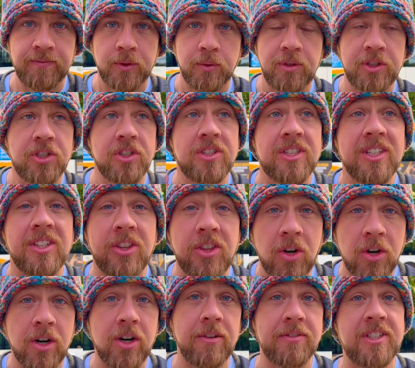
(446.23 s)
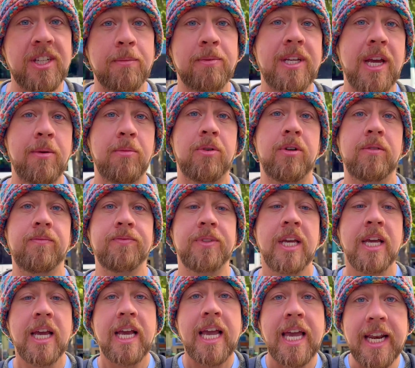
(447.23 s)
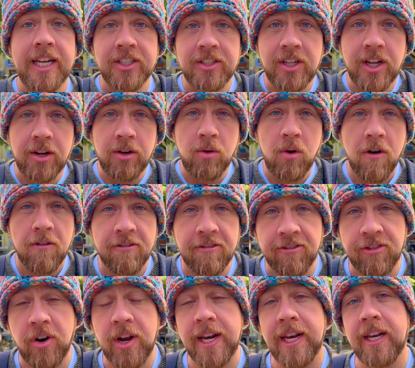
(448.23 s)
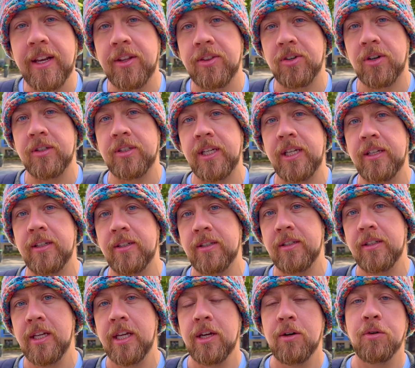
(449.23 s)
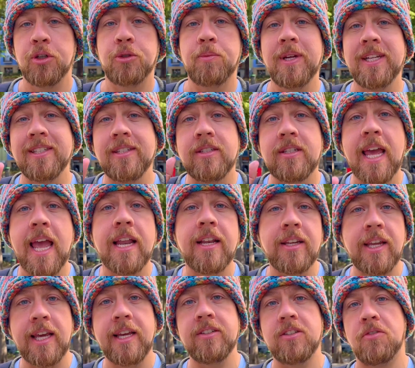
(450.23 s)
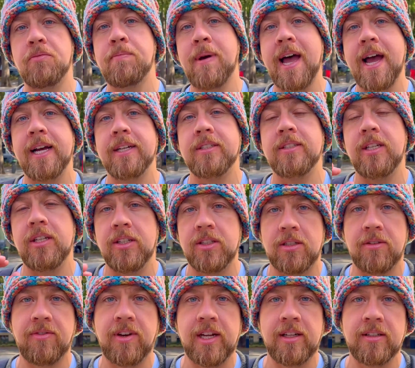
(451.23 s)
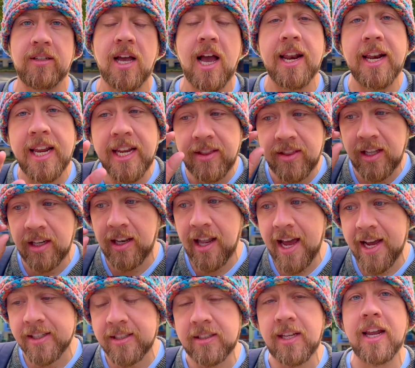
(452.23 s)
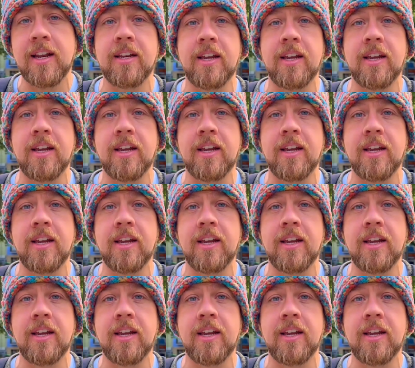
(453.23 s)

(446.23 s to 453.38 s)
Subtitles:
which is the 3rd of September. It is now Friday the 13th. Which means 10 days have passed in this event. And in the last 10